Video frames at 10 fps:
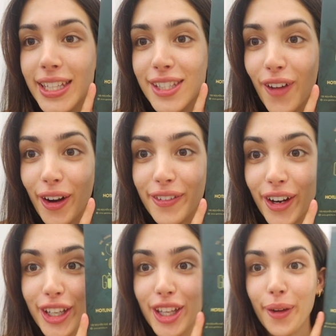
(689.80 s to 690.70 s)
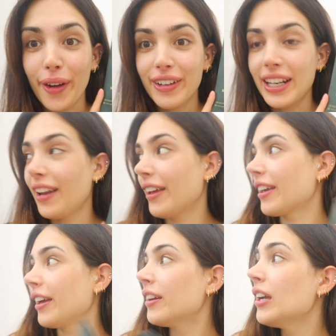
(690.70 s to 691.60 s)
It's very, very cute. I really like
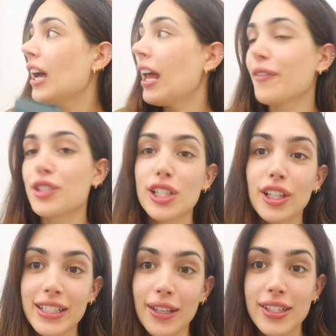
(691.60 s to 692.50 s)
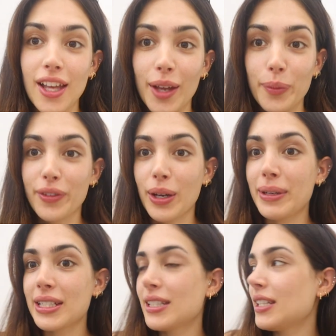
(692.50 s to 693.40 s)
it. And I've just looked outside. We've come
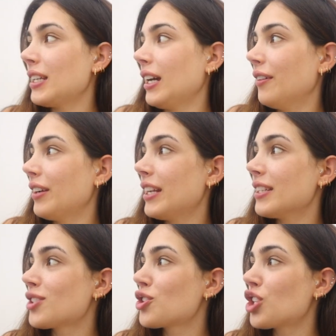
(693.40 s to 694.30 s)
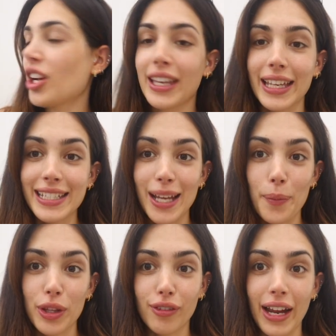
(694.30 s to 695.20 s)
in to sit down and it's chucking it down
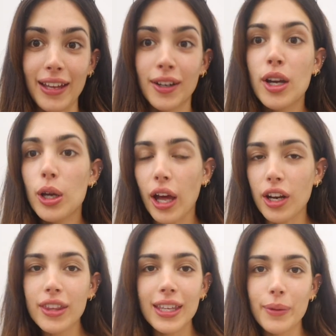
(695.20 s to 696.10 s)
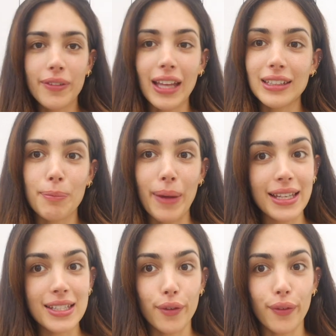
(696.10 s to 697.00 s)
with rain. I don't think we've had the
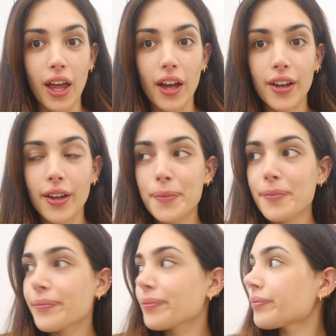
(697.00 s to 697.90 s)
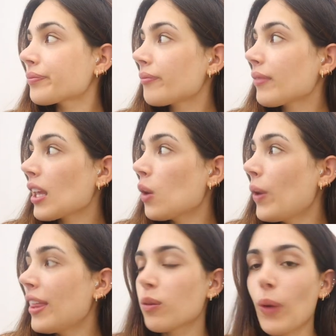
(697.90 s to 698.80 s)
best of luck
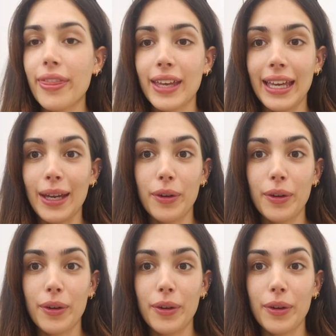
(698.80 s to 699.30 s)
with weather here.